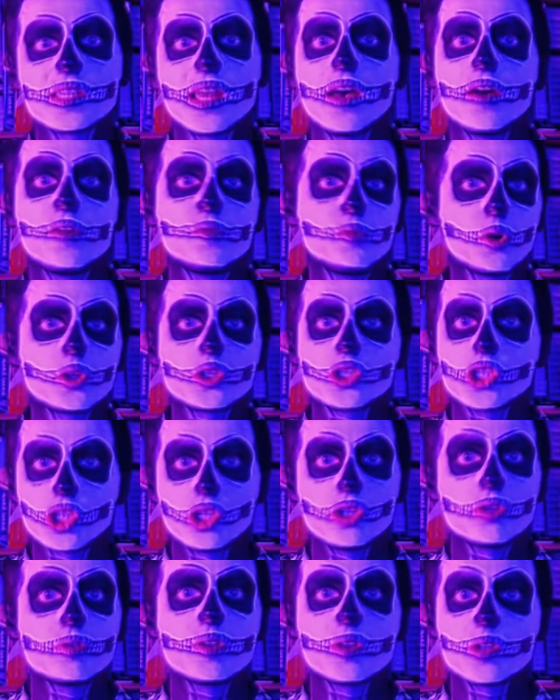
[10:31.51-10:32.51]
of what
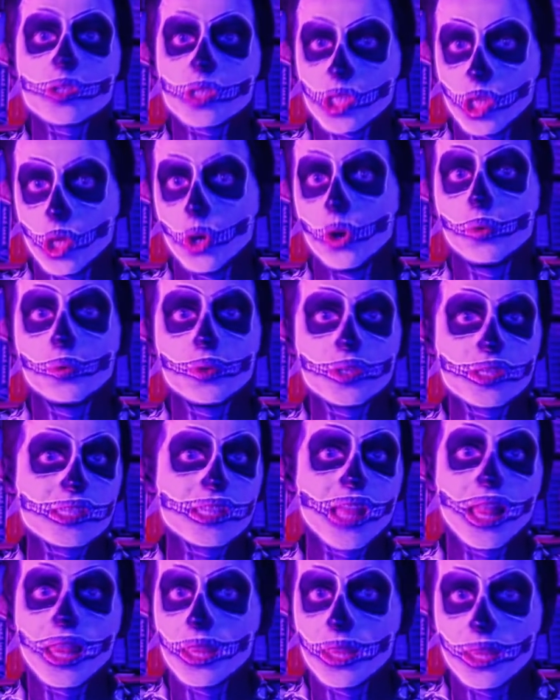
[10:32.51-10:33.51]
studios thought would
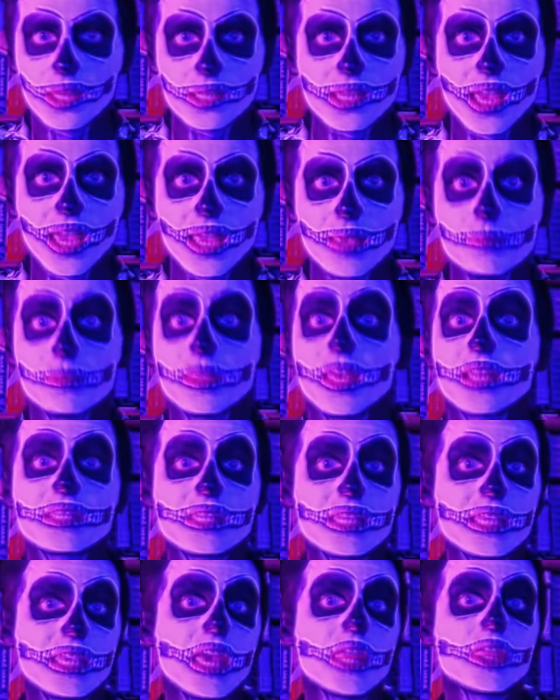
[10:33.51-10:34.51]
sell at the time that
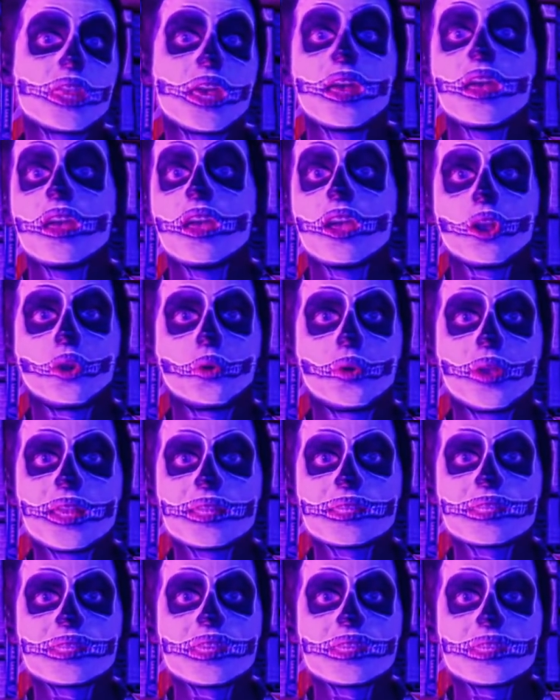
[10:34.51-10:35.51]
together
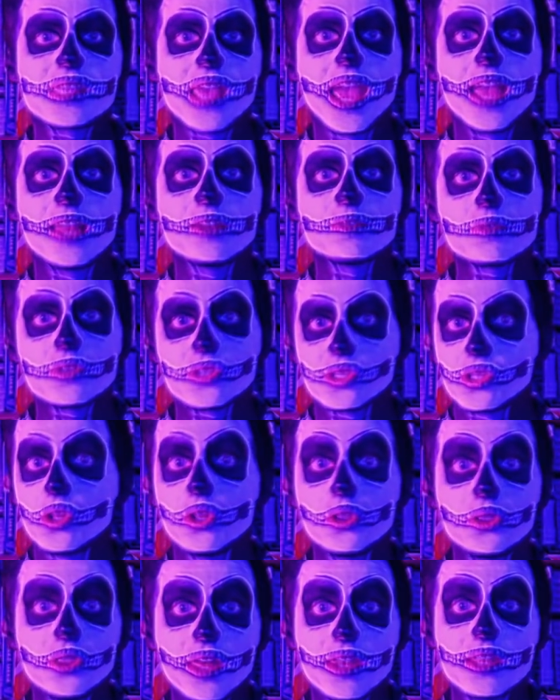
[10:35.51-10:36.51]
creates this end
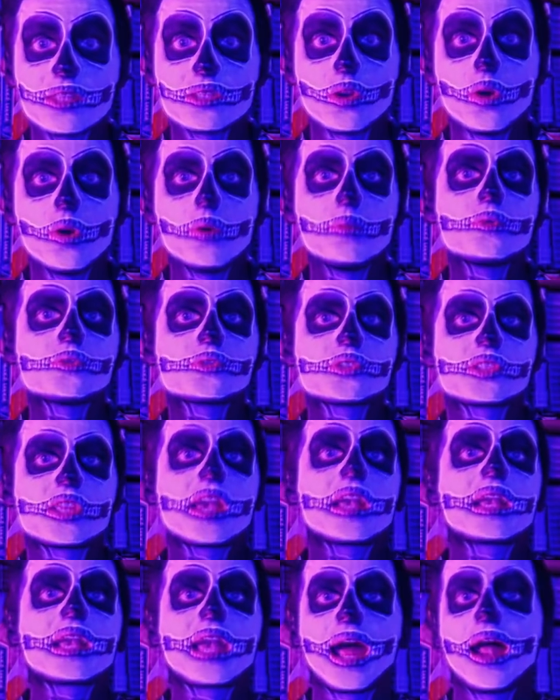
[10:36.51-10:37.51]
result that is almost
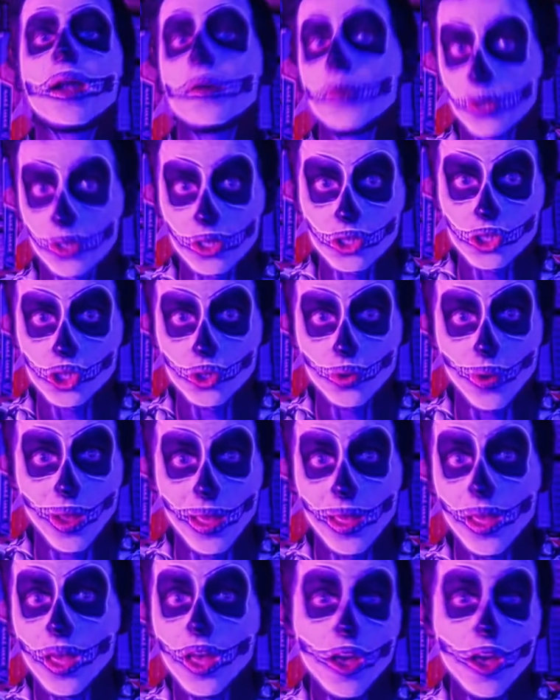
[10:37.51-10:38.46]
a caricature